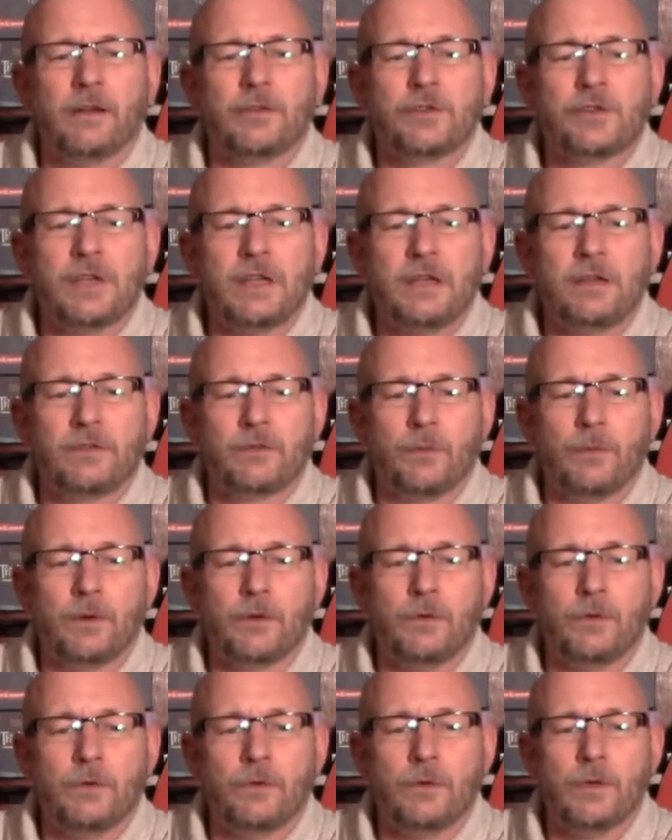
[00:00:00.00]
and she's the
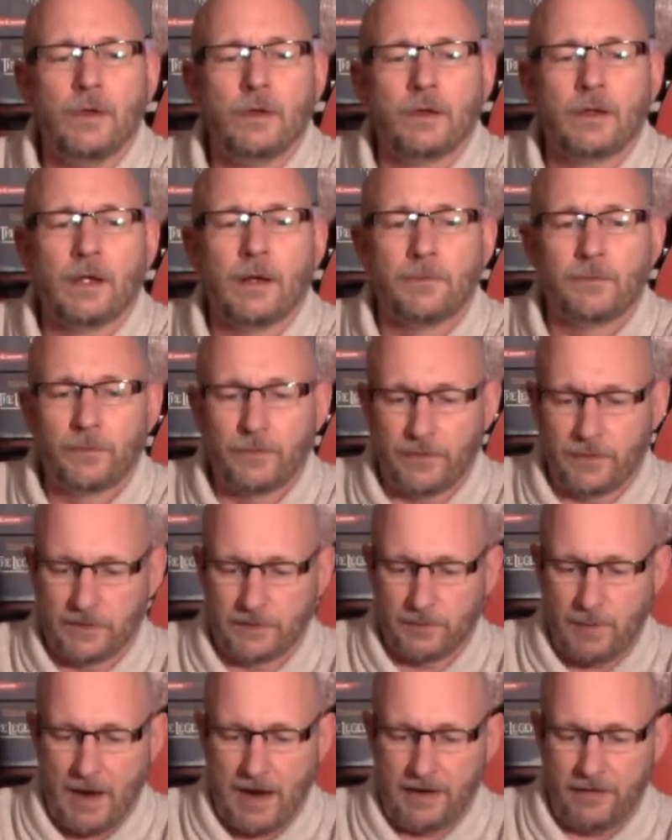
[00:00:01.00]
one who comes with the
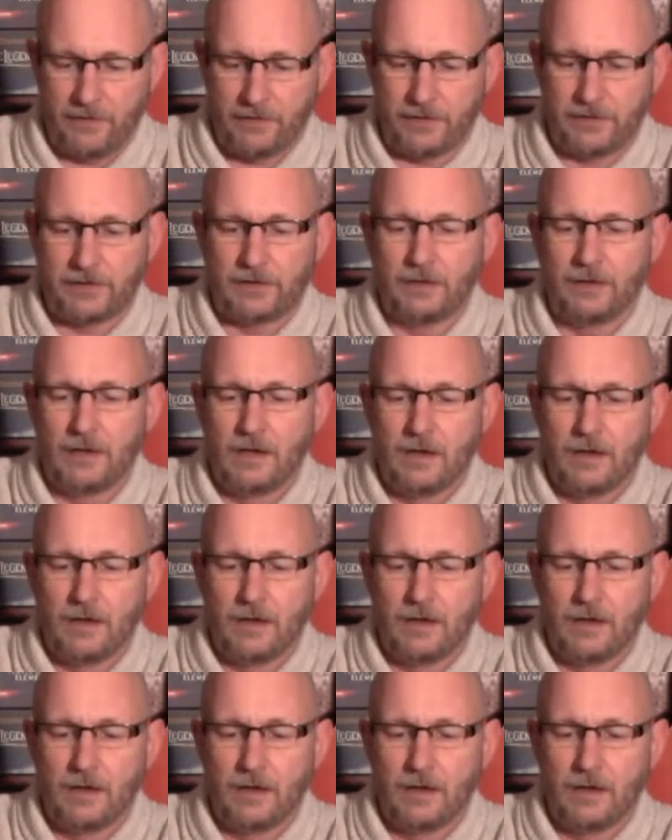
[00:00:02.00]
spiders.